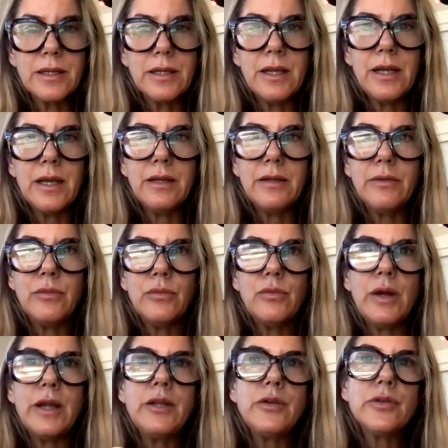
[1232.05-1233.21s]
And
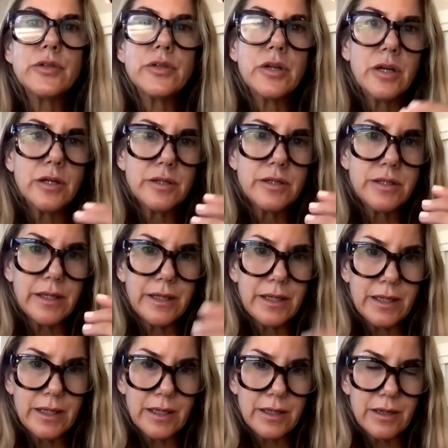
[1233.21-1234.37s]
when you start
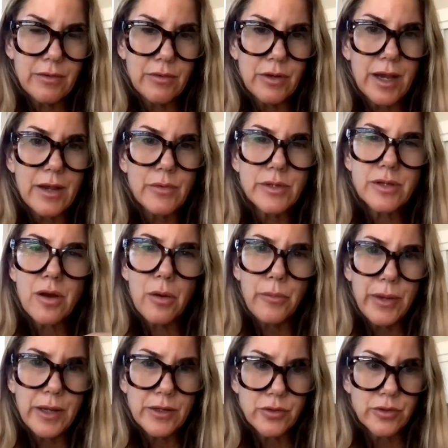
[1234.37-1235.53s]
digging in, and I always call
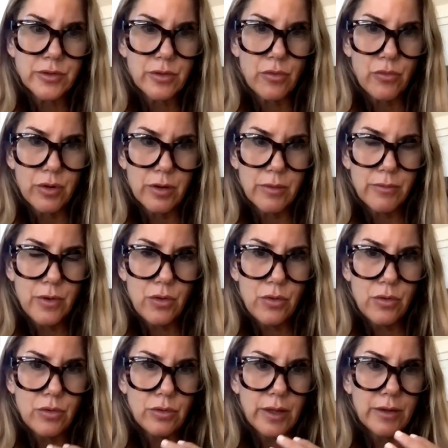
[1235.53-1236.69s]
Pinterest a
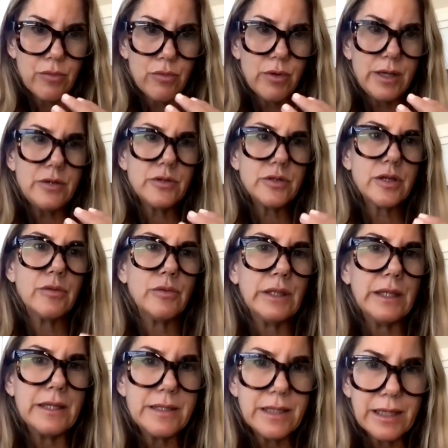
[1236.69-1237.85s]
wormhole, like when you start
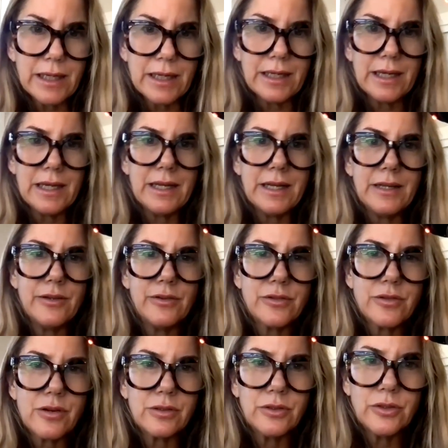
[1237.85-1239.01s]
really digging in and you
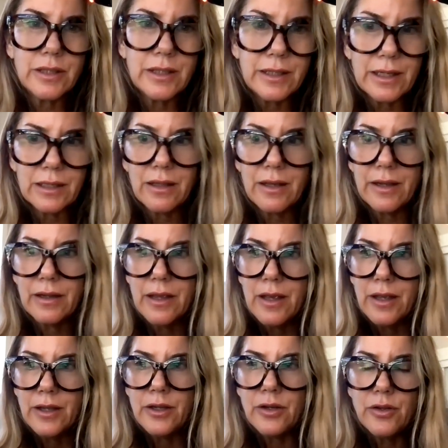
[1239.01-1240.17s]
start looking at like,
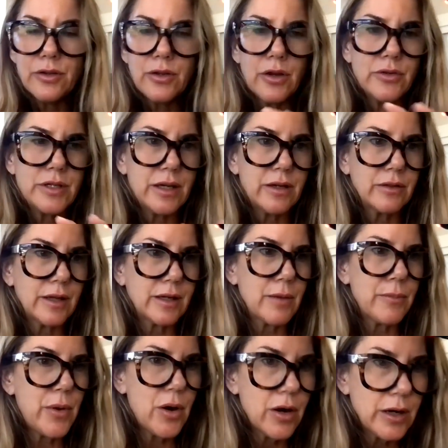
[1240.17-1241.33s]
you go down like a
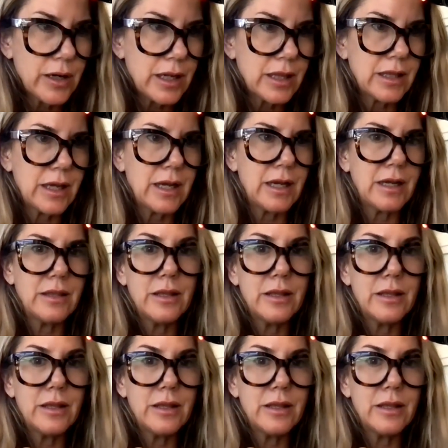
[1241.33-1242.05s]
party thing.